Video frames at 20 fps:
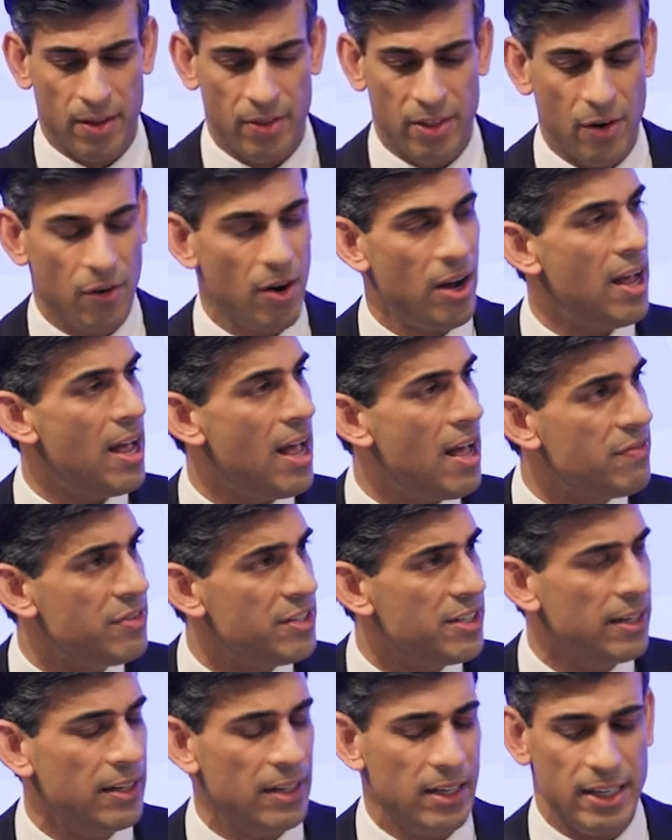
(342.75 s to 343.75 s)
there are
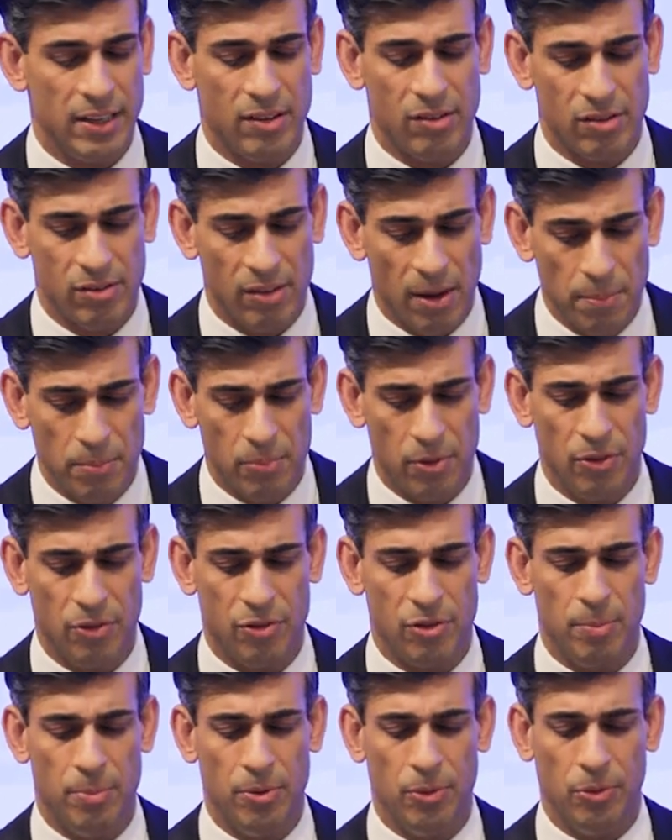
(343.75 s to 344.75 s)
evidently some
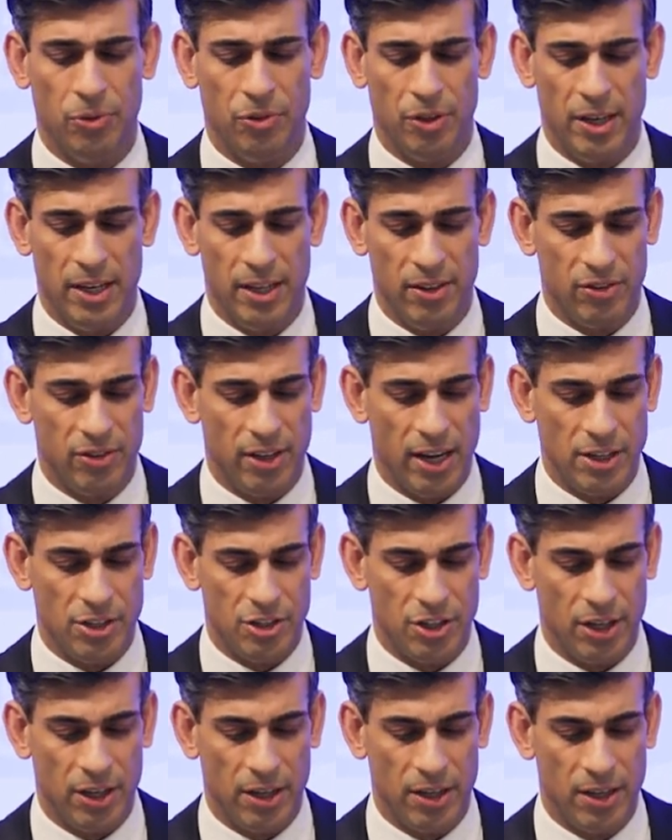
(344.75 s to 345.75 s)
principles in his
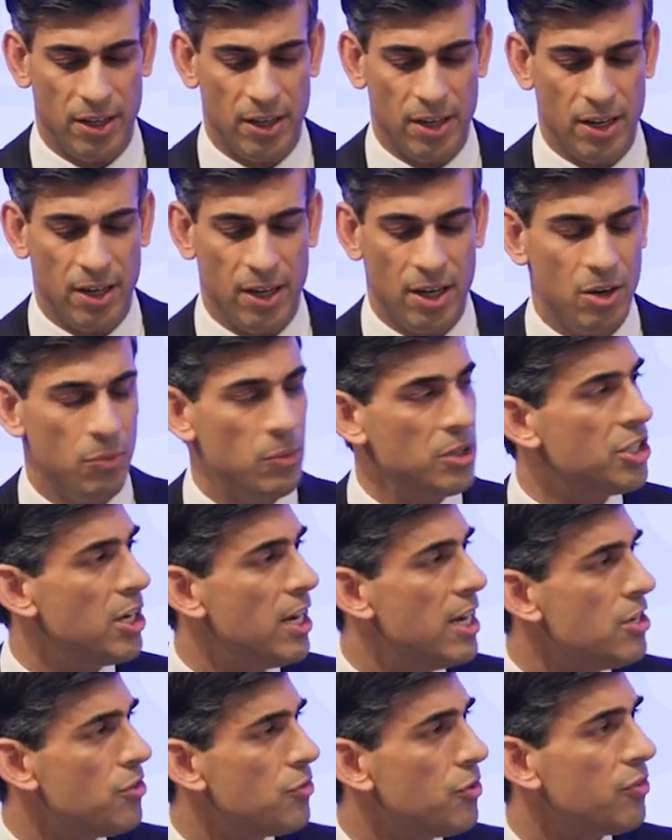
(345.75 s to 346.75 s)
nature which
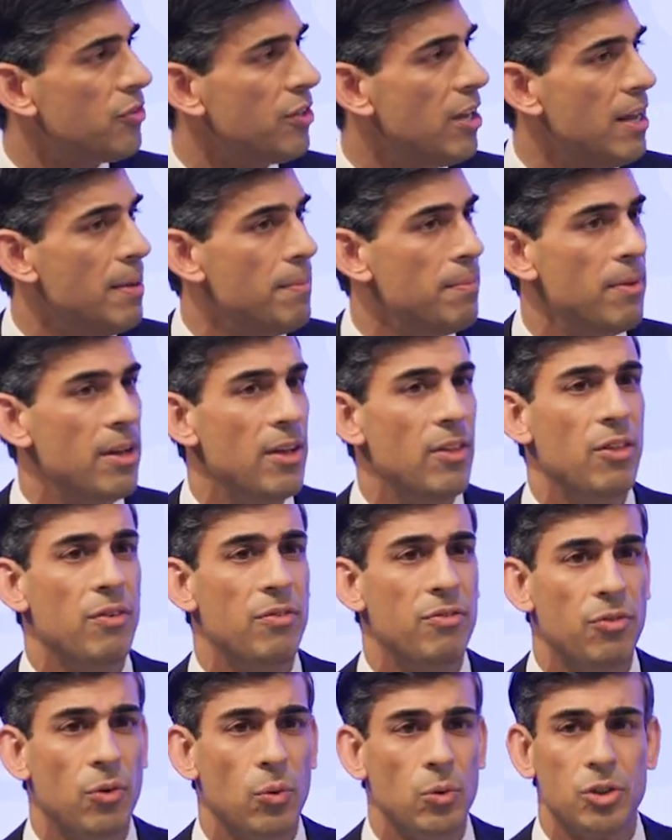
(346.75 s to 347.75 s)
interest him in the
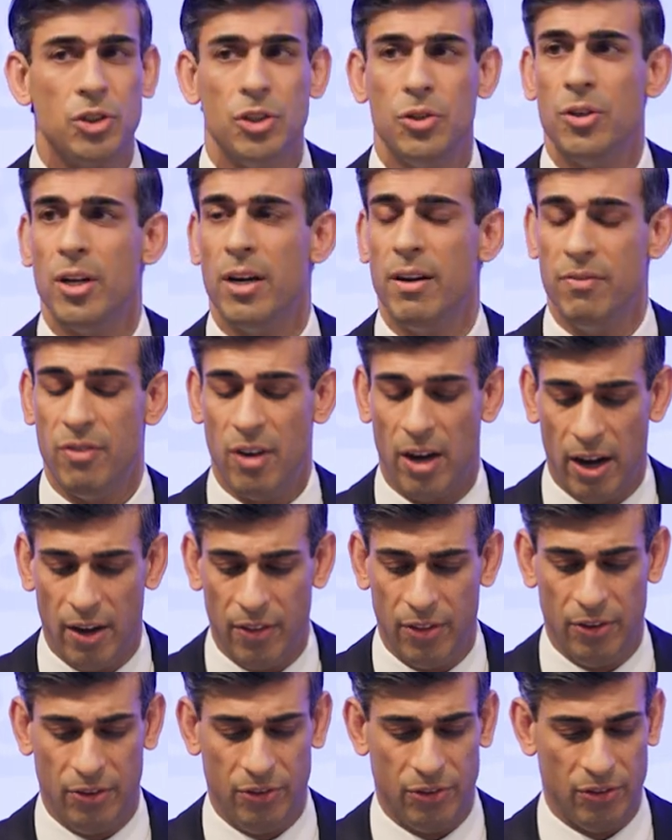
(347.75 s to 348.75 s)
fortune of
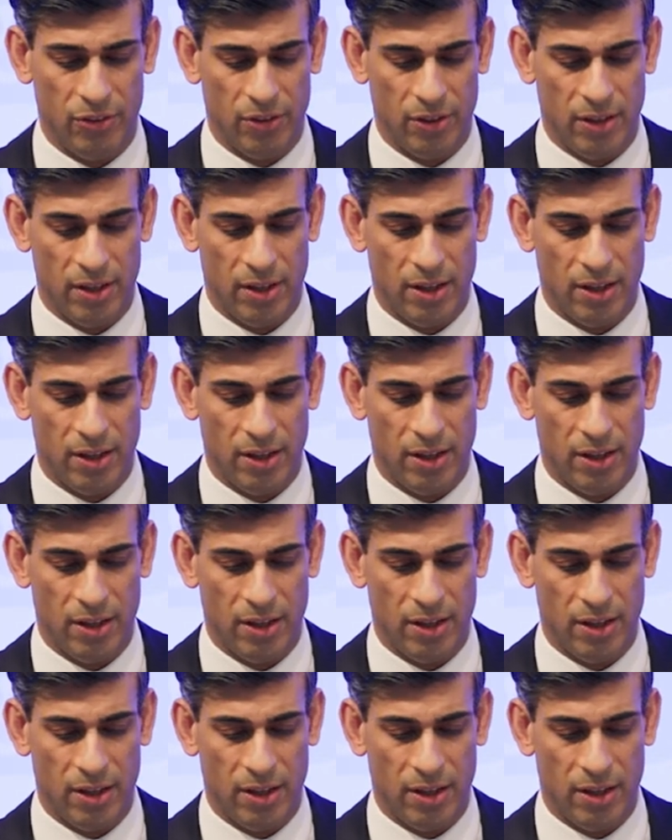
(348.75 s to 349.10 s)
others